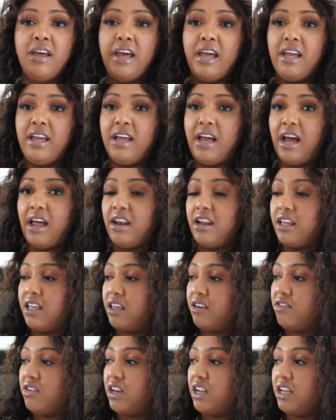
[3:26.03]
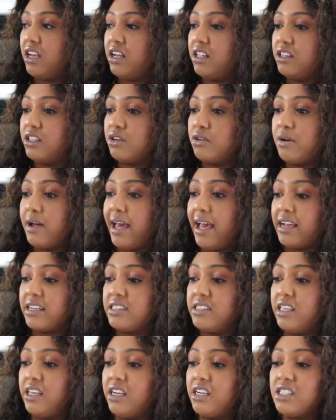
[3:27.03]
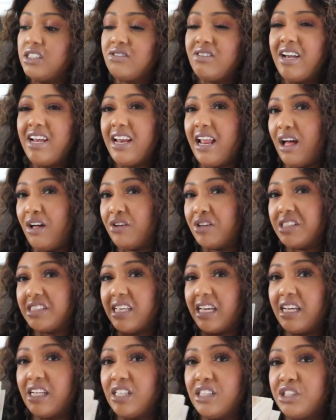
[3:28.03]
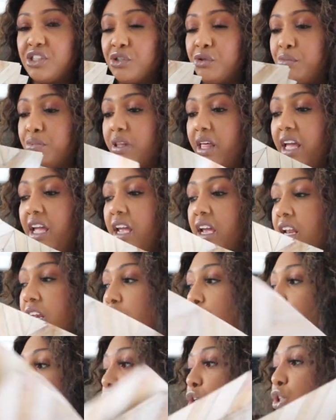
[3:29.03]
and kind of giving it a little accent, because right now it's like a little plain.